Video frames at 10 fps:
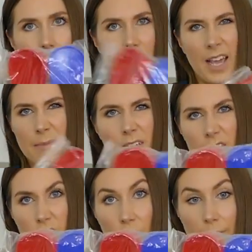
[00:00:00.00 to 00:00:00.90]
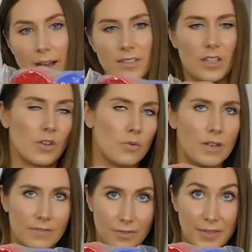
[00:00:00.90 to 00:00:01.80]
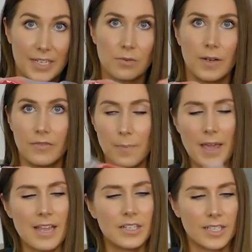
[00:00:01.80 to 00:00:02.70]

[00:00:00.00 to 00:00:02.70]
They came in little twin packs. So I thought one for Fletch, one for Peach.